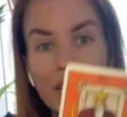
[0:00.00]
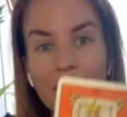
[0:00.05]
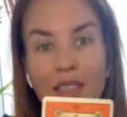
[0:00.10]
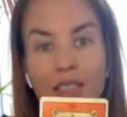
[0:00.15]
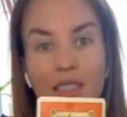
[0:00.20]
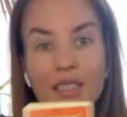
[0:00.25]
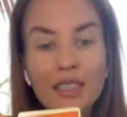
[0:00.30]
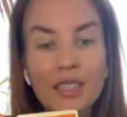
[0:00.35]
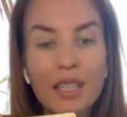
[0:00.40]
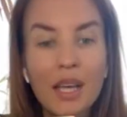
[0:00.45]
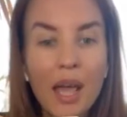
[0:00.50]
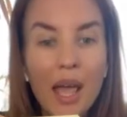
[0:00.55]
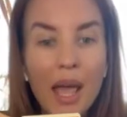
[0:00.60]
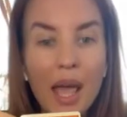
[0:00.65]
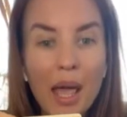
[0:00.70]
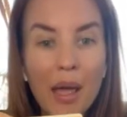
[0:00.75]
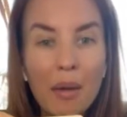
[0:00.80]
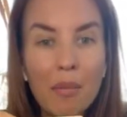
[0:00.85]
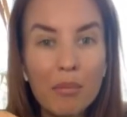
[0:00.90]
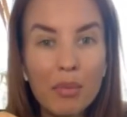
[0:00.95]
is
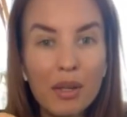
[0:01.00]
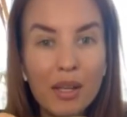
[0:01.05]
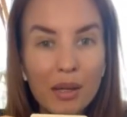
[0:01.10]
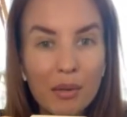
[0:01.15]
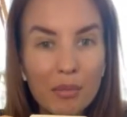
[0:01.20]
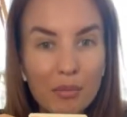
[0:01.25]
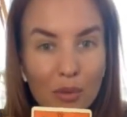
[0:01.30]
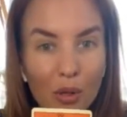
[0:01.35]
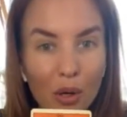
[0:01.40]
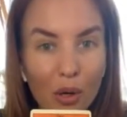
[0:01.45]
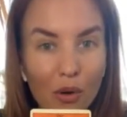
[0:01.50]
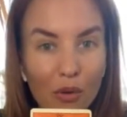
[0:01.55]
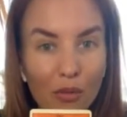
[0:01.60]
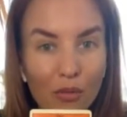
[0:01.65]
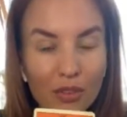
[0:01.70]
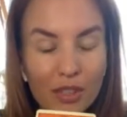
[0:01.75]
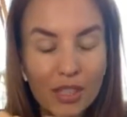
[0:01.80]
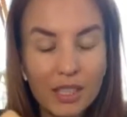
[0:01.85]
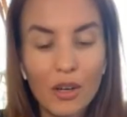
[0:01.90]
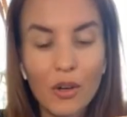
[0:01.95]
emblem
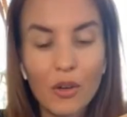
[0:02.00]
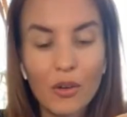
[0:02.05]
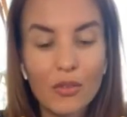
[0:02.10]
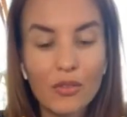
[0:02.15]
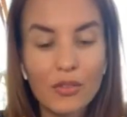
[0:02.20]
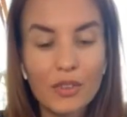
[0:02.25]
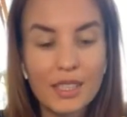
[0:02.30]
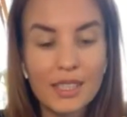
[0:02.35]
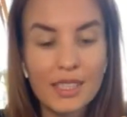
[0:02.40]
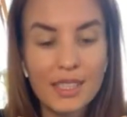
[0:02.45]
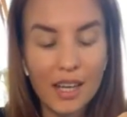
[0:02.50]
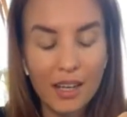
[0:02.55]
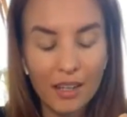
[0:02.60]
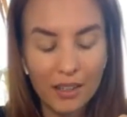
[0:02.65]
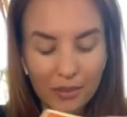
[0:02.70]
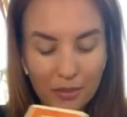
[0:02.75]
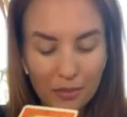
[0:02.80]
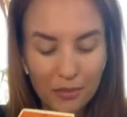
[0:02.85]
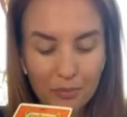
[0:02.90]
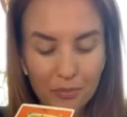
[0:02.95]
of the
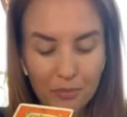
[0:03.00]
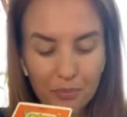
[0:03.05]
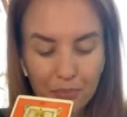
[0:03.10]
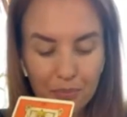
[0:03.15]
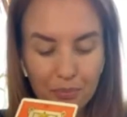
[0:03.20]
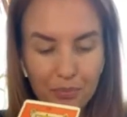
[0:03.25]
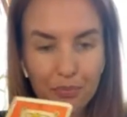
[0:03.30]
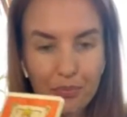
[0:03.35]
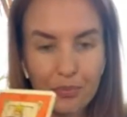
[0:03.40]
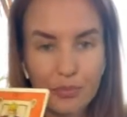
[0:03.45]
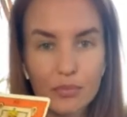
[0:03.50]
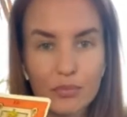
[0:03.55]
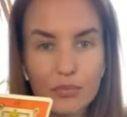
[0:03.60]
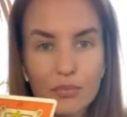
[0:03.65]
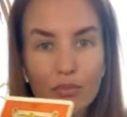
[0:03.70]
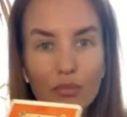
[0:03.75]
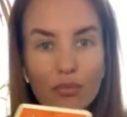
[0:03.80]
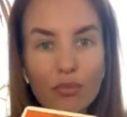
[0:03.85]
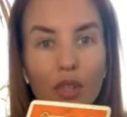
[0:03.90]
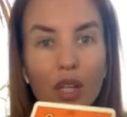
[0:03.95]
sun.
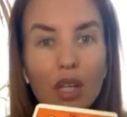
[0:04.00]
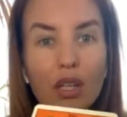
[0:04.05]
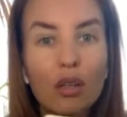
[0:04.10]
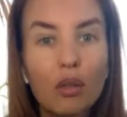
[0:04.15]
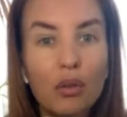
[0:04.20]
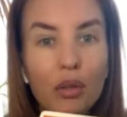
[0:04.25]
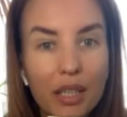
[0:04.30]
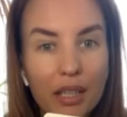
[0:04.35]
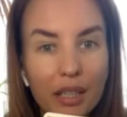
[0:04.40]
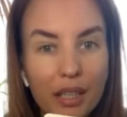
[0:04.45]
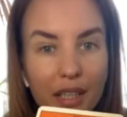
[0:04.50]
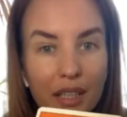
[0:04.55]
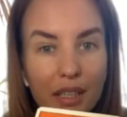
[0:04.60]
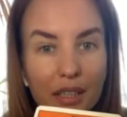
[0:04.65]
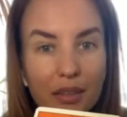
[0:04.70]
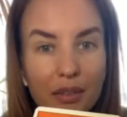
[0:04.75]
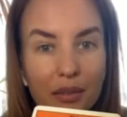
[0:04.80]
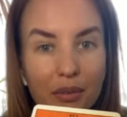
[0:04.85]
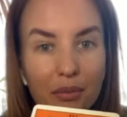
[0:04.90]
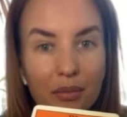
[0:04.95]
Look at
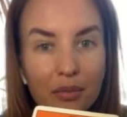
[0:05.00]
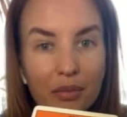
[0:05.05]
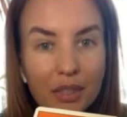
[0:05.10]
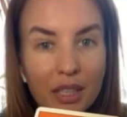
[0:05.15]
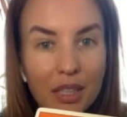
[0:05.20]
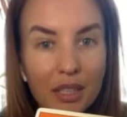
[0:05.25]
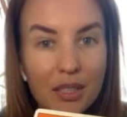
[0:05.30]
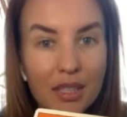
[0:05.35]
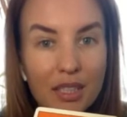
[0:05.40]
here, there is